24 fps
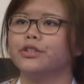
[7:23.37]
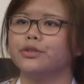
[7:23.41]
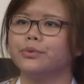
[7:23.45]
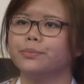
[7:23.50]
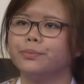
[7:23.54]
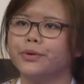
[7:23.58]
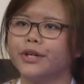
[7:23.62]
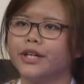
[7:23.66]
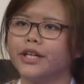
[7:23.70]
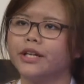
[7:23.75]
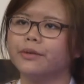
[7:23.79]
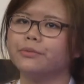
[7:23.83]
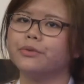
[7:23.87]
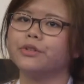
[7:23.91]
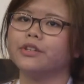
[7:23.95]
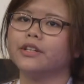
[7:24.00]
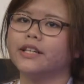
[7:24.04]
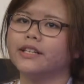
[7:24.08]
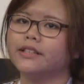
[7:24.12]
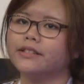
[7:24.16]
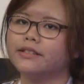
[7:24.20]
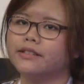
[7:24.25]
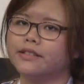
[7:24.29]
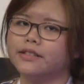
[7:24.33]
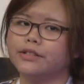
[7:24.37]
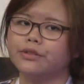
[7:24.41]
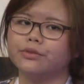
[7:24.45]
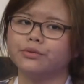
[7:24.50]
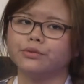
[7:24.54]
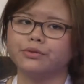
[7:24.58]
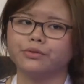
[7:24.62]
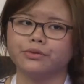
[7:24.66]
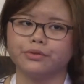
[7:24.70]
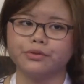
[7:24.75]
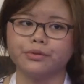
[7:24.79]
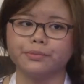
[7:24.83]
you break up your class into
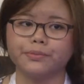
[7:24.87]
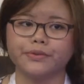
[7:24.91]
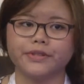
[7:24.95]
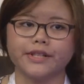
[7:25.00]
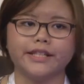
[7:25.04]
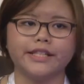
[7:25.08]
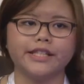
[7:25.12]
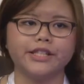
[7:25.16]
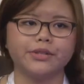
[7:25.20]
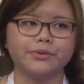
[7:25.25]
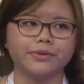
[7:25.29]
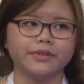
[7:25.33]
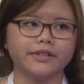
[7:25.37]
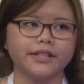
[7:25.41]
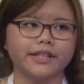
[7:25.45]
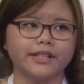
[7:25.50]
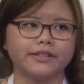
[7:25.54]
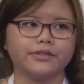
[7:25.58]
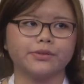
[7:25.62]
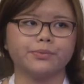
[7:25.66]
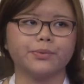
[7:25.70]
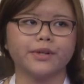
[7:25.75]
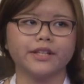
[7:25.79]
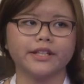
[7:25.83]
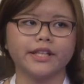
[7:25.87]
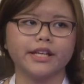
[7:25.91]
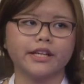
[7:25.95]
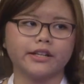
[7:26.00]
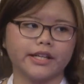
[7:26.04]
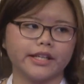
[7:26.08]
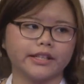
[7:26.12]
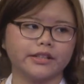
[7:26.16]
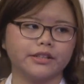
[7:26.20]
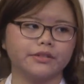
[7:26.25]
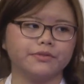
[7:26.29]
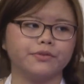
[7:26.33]
groups, and each one takes one
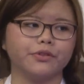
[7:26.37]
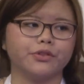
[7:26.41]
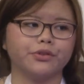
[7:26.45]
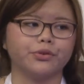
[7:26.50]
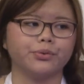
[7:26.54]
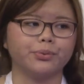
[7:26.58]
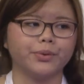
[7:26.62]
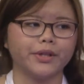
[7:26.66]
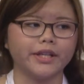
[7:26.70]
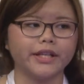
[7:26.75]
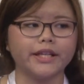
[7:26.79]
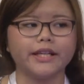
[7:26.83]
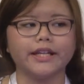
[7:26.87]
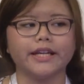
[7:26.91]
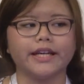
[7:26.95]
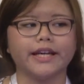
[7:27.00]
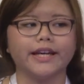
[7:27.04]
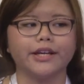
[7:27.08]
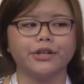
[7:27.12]
character for the week,